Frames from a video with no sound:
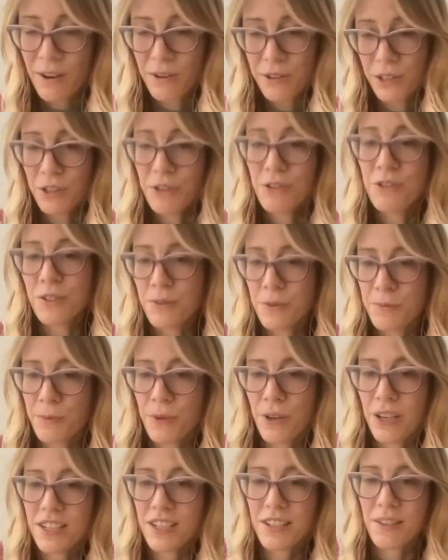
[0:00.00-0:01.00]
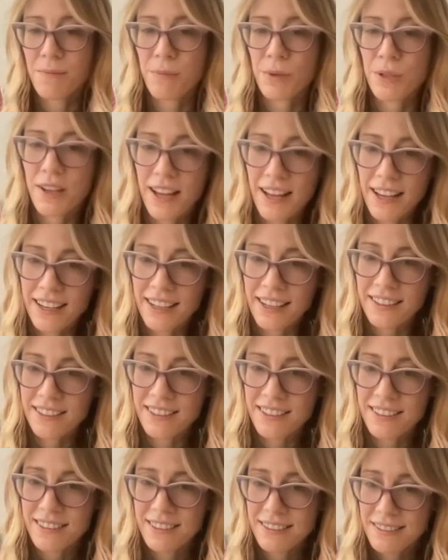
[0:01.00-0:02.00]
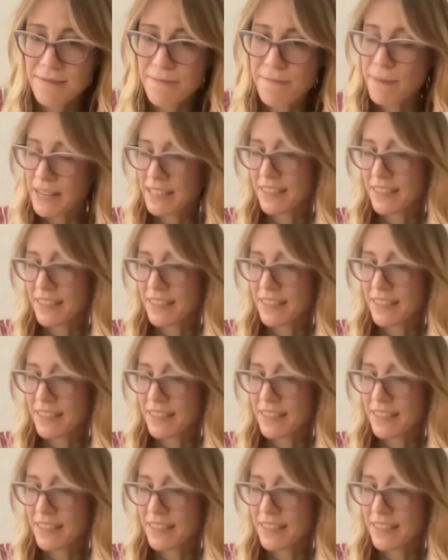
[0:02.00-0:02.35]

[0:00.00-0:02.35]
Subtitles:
was a huge inspiration behind my